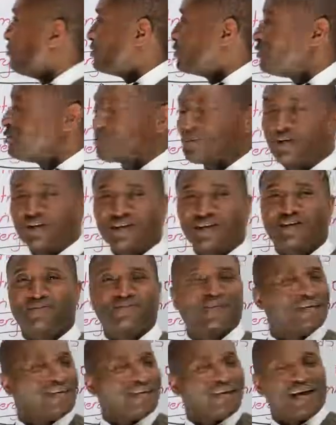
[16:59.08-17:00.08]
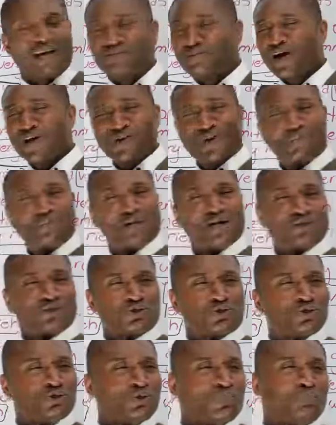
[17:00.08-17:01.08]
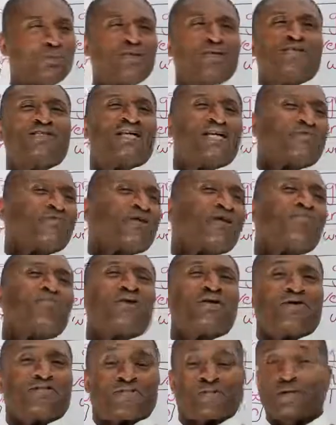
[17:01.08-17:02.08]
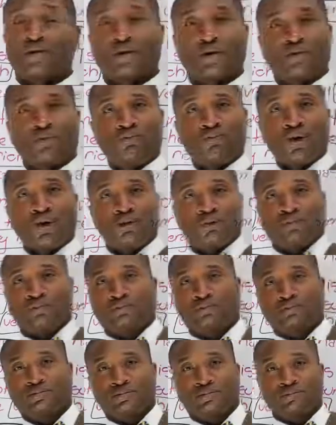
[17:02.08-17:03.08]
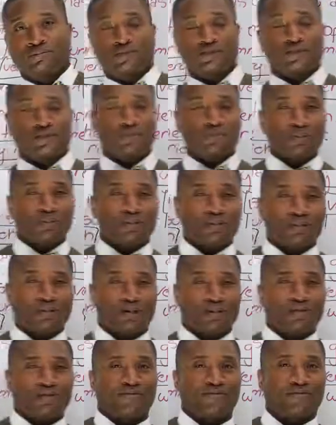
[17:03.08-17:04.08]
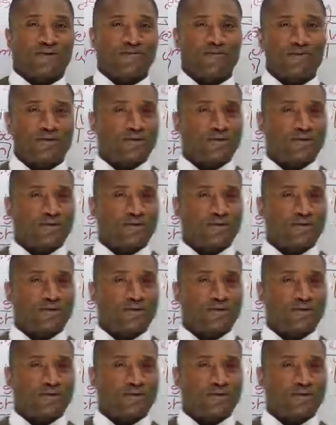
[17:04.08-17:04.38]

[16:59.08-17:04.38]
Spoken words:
But don't worry. I'm rather parched. Could you please get me a beer? They're going, whoa, where's this person coming from?